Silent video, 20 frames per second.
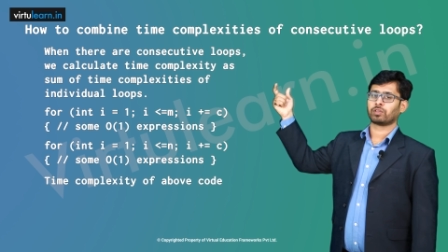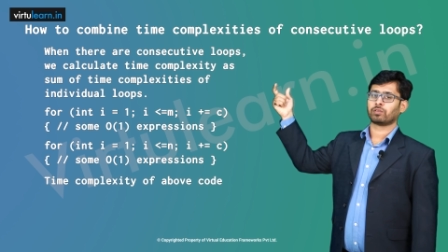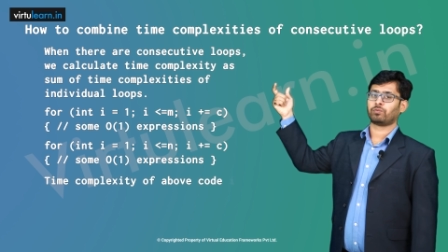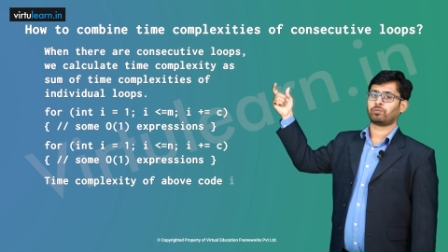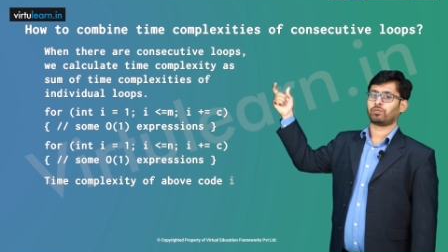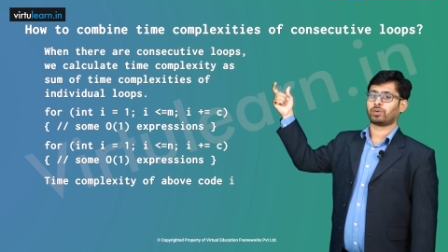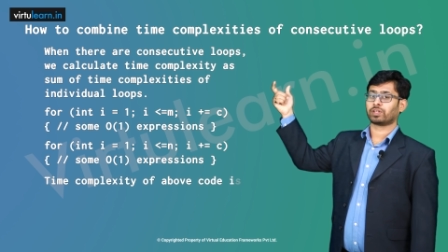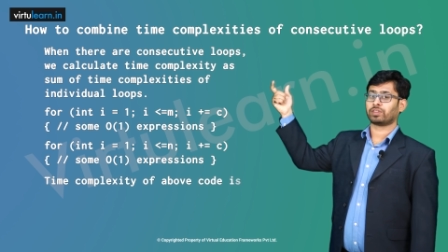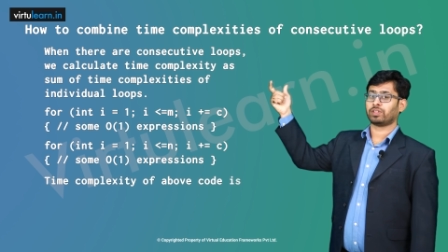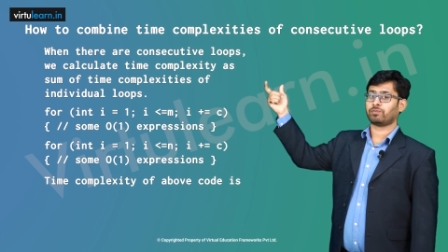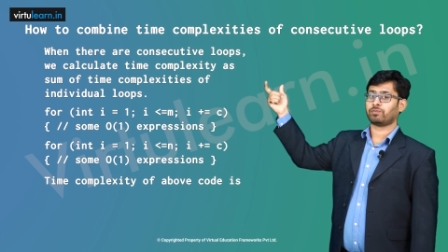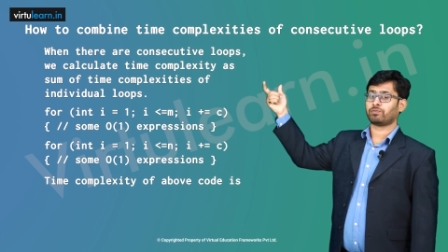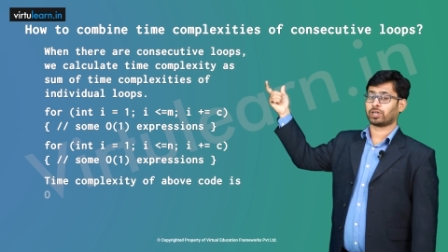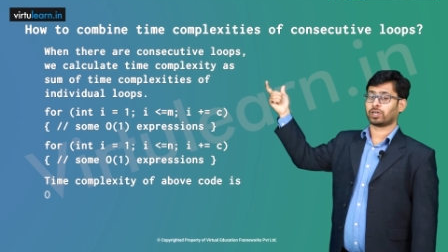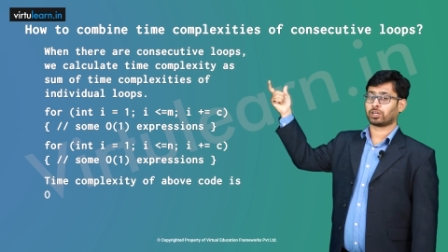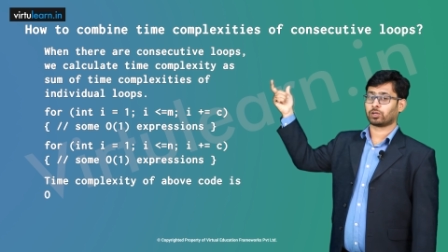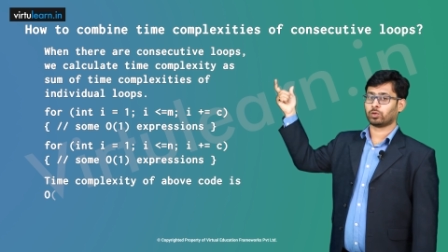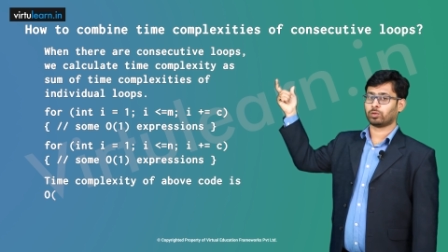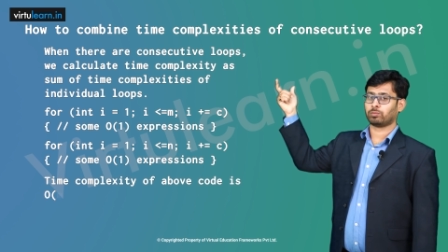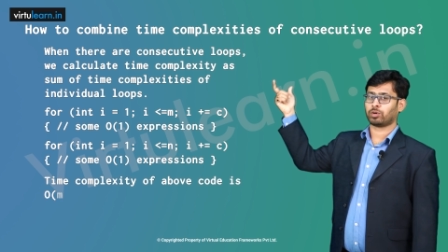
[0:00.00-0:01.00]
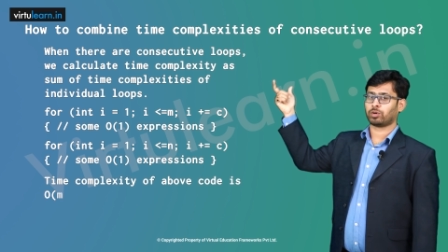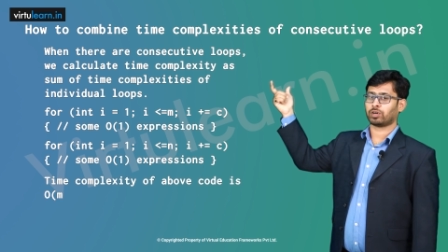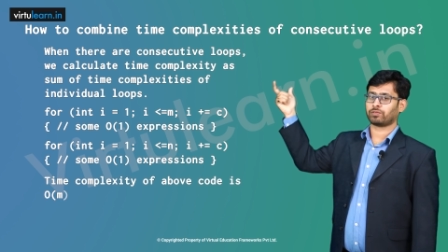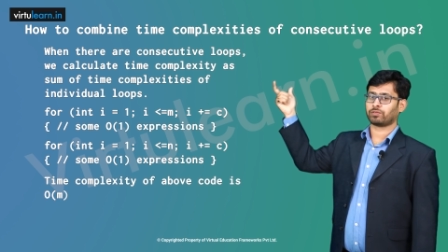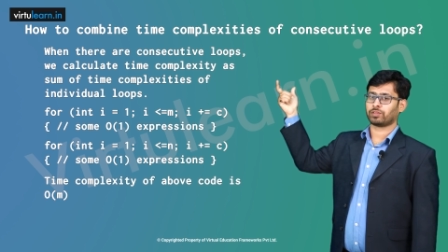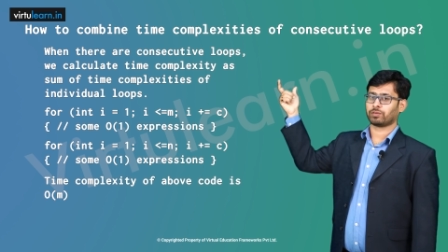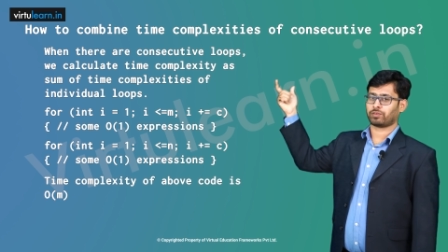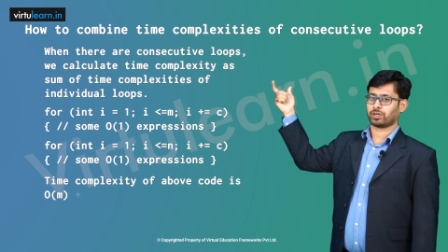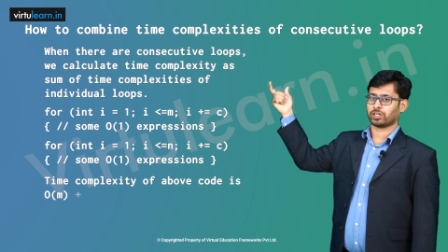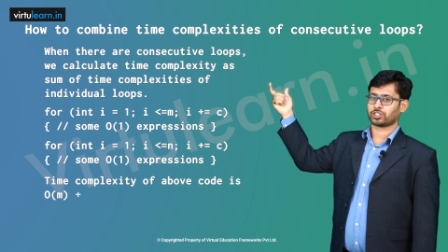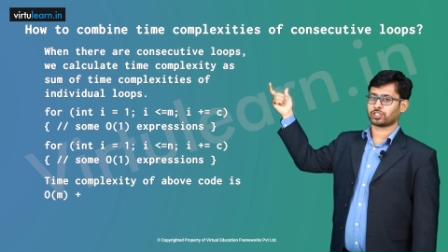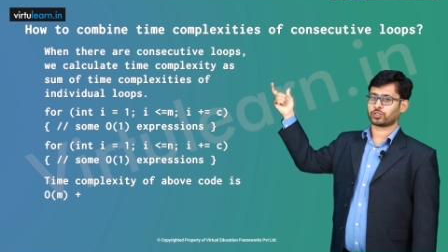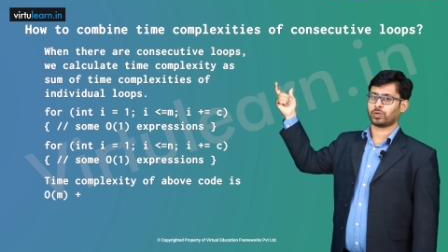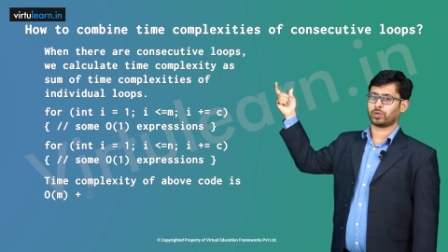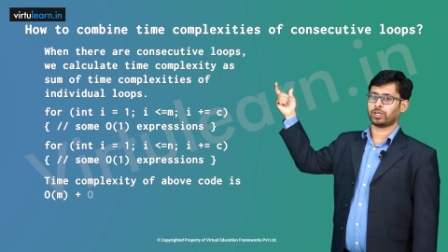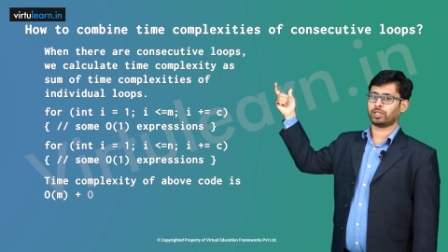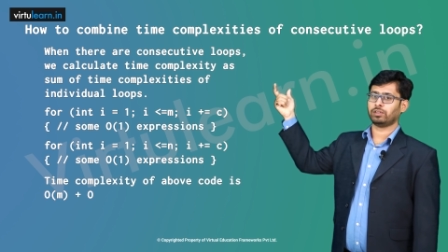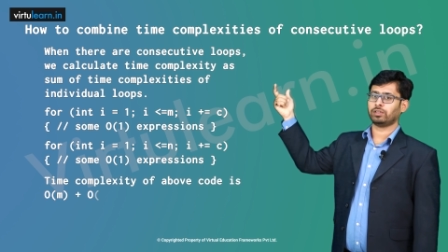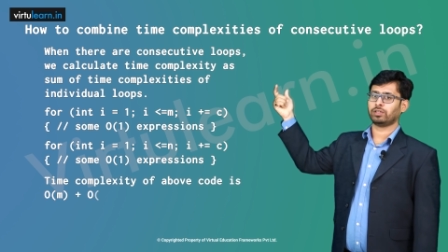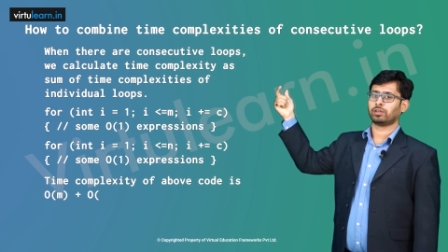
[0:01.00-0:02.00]
for the for loop of the first
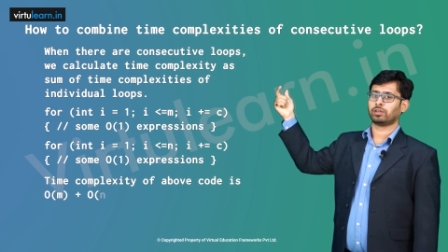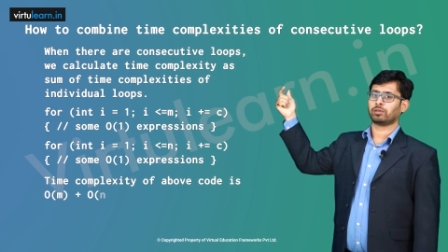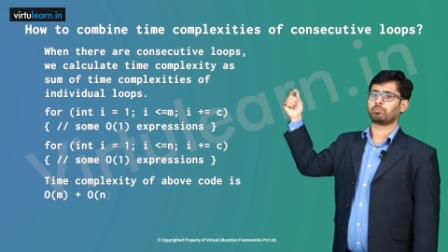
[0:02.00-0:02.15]
one